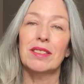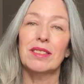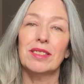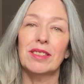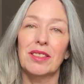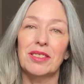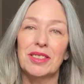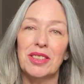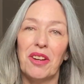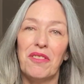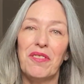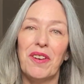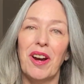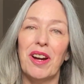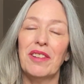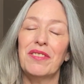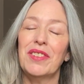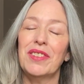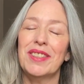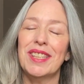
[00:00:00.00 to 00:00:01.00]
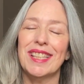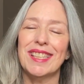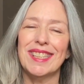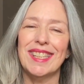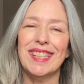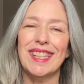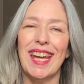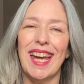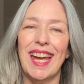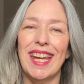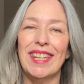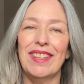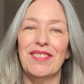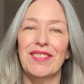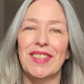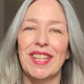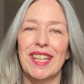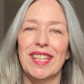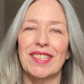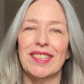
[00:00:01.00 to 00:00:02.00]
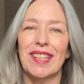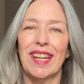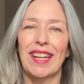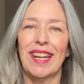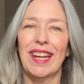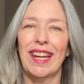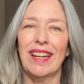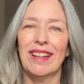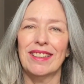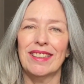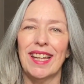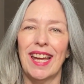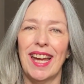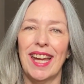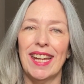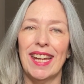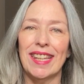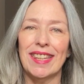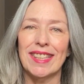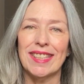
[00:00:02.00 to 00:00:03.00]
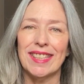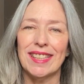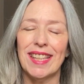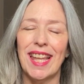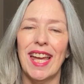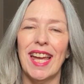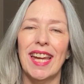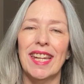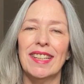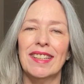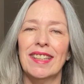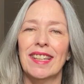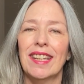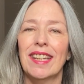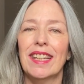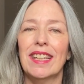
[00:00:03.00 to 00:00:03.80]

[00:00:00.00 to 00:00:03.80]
So far, if you ditch the dye, you've ditched hair dye at the salon,